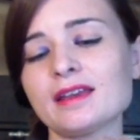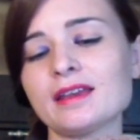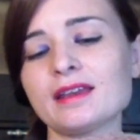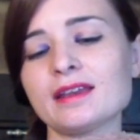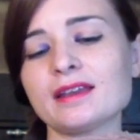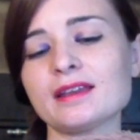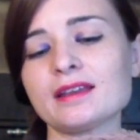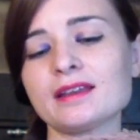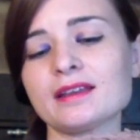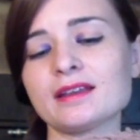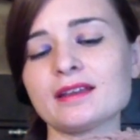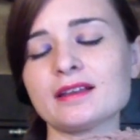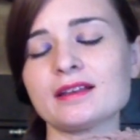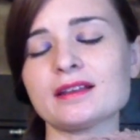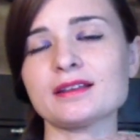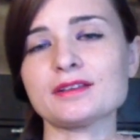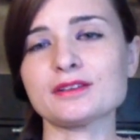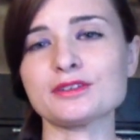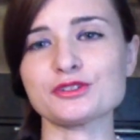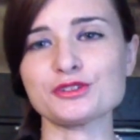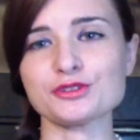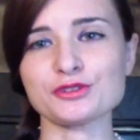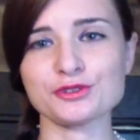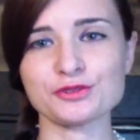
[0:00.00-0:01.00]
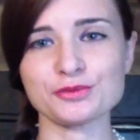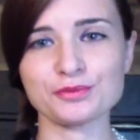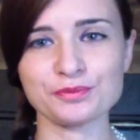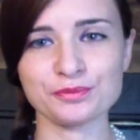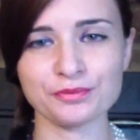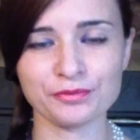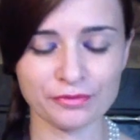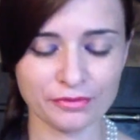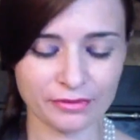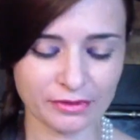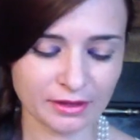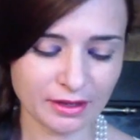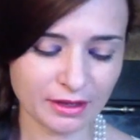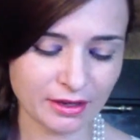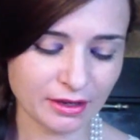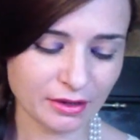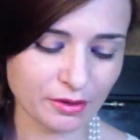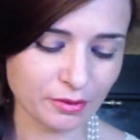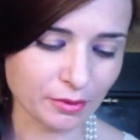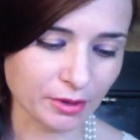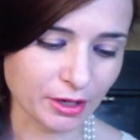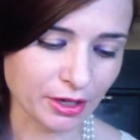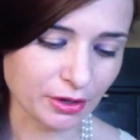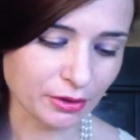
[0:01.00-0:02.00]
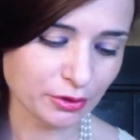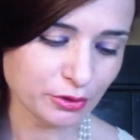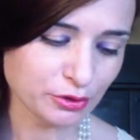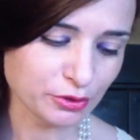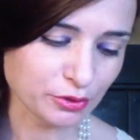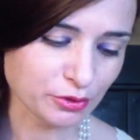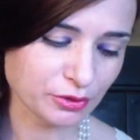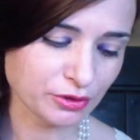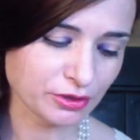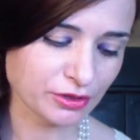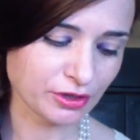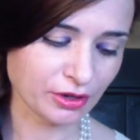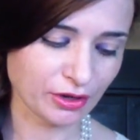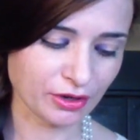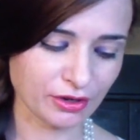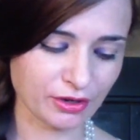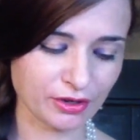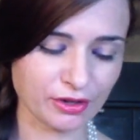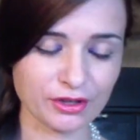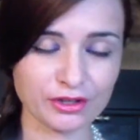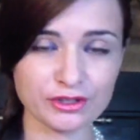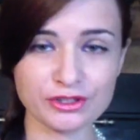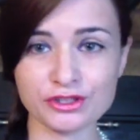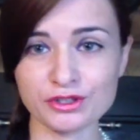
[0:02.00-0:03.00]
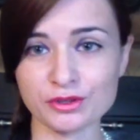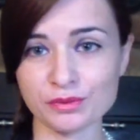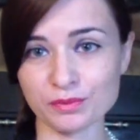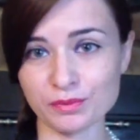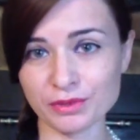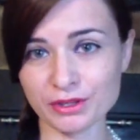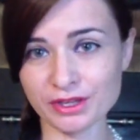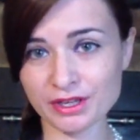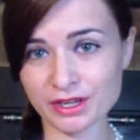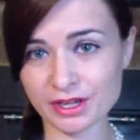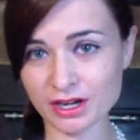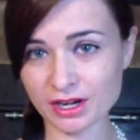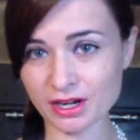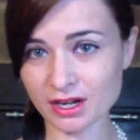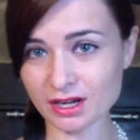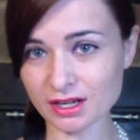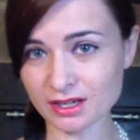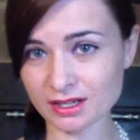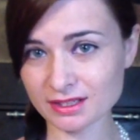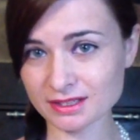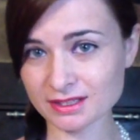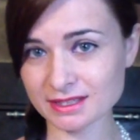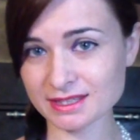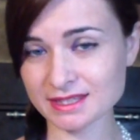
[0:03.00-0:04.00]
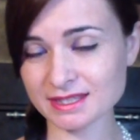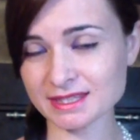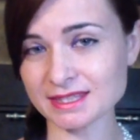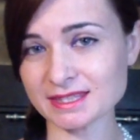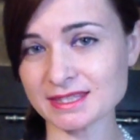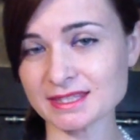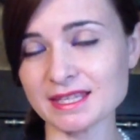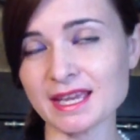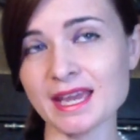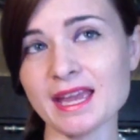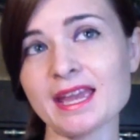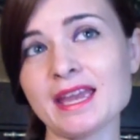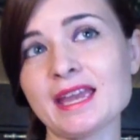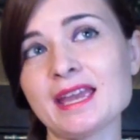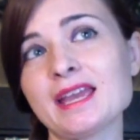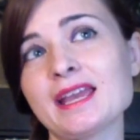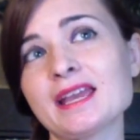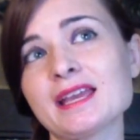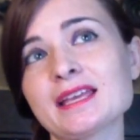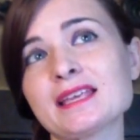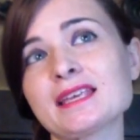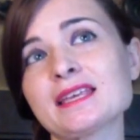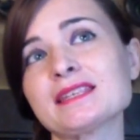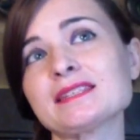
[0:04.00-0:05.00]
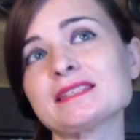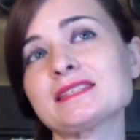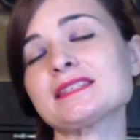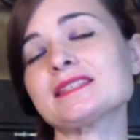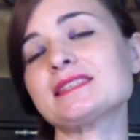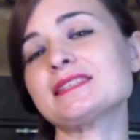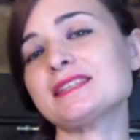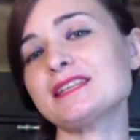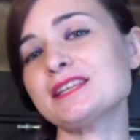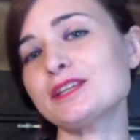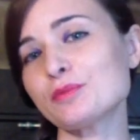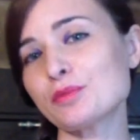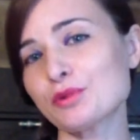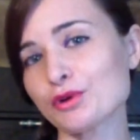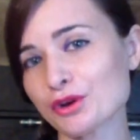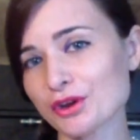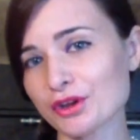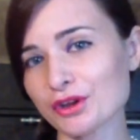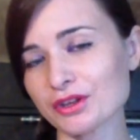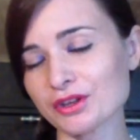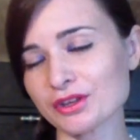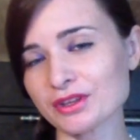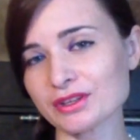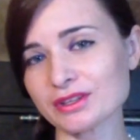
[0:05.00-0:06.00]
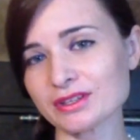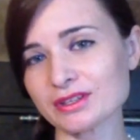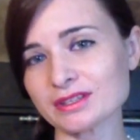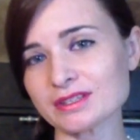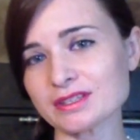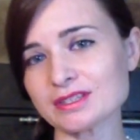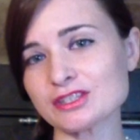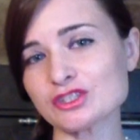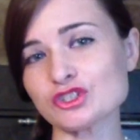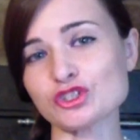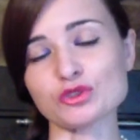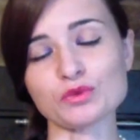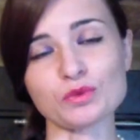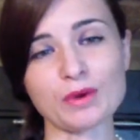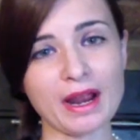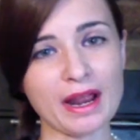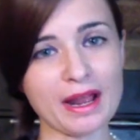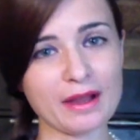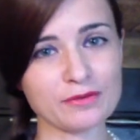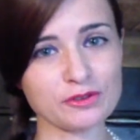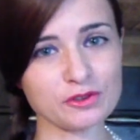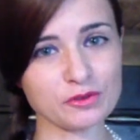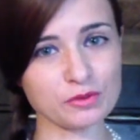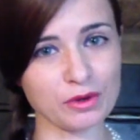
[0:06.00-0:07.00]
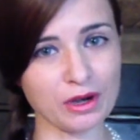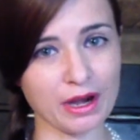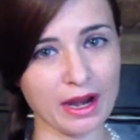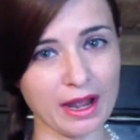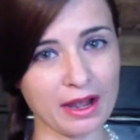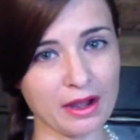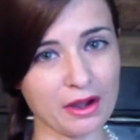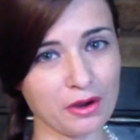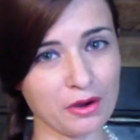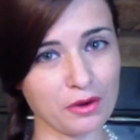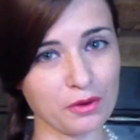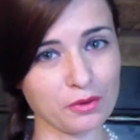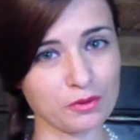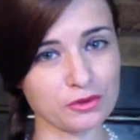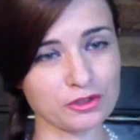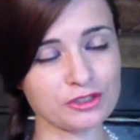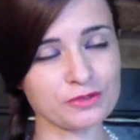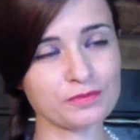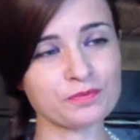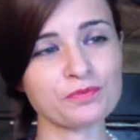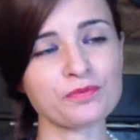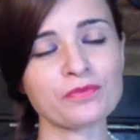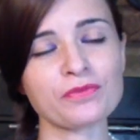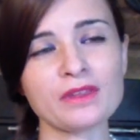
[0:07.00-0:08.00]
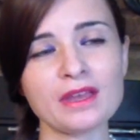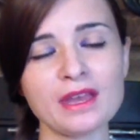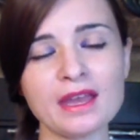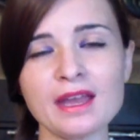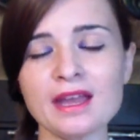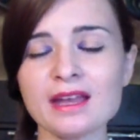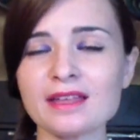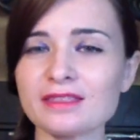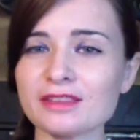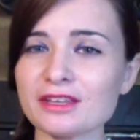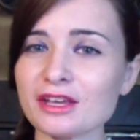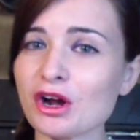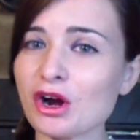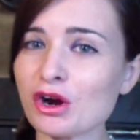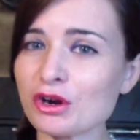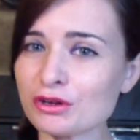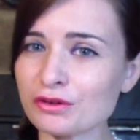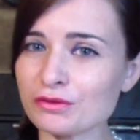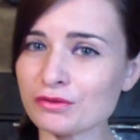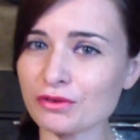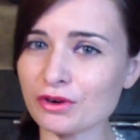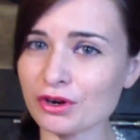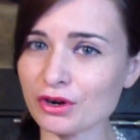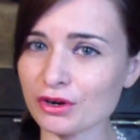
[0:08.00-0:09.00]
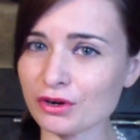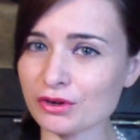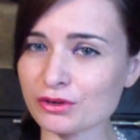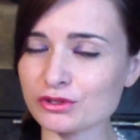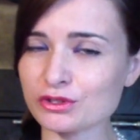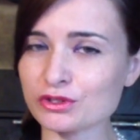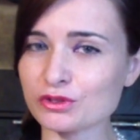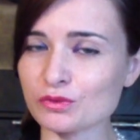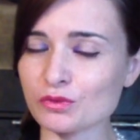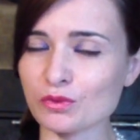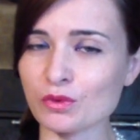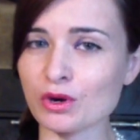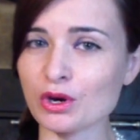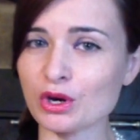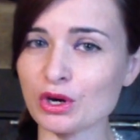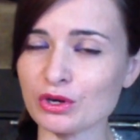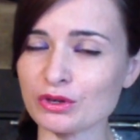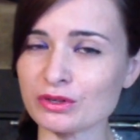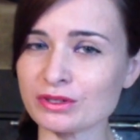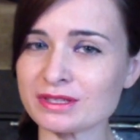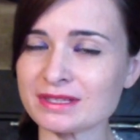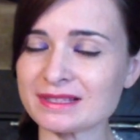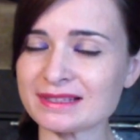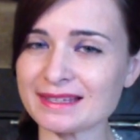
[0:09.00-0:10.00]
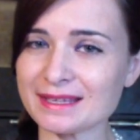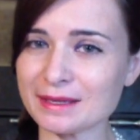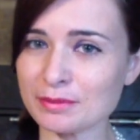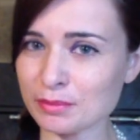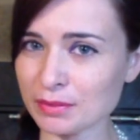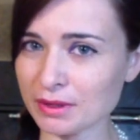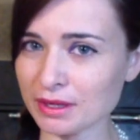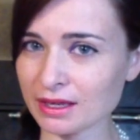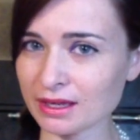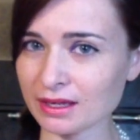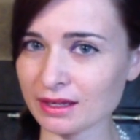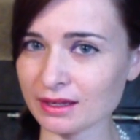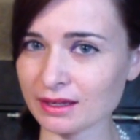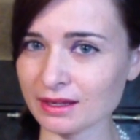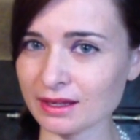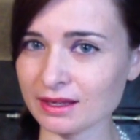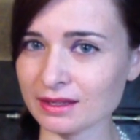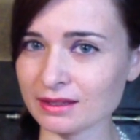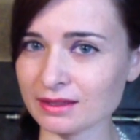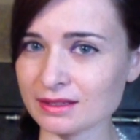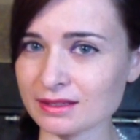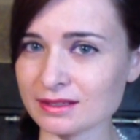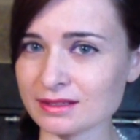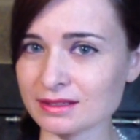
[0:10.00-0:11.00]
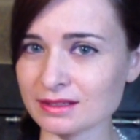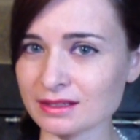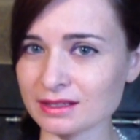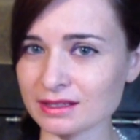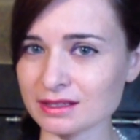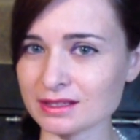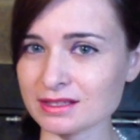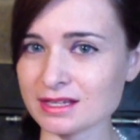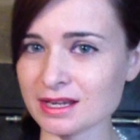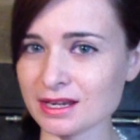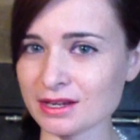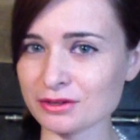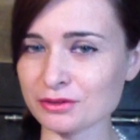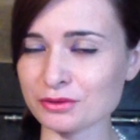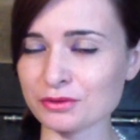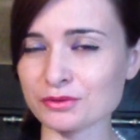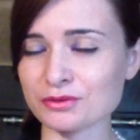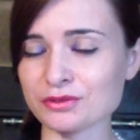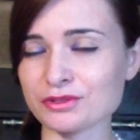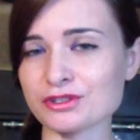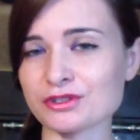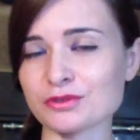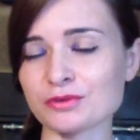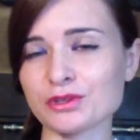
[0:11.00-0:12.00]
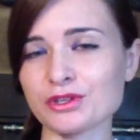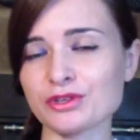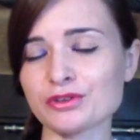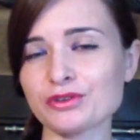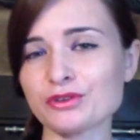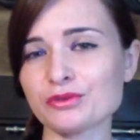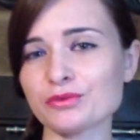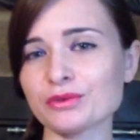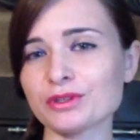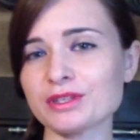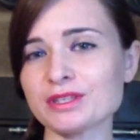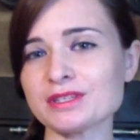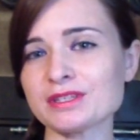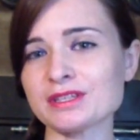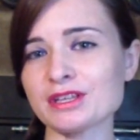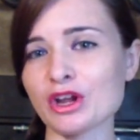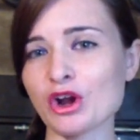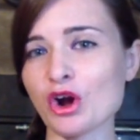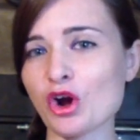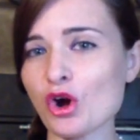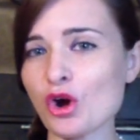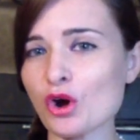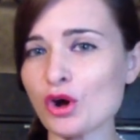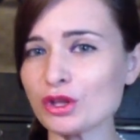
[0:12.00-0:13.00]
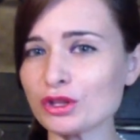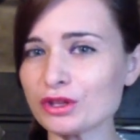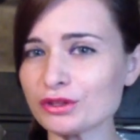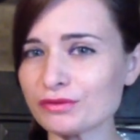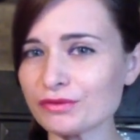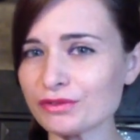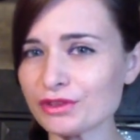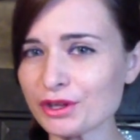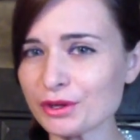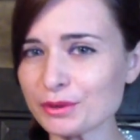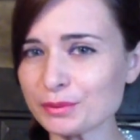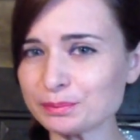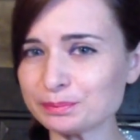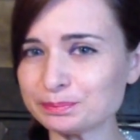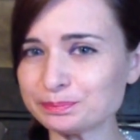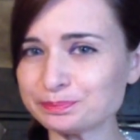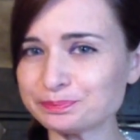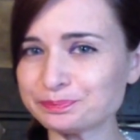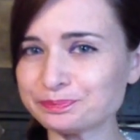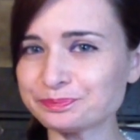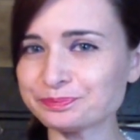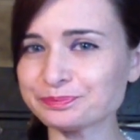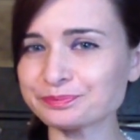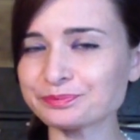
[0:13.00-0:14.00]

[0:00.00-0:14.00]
And we also saw some peacocks and zebras. Giraffes were out. The aardvarks were sleeping in these little tunnels, so we couldn't really see all of them,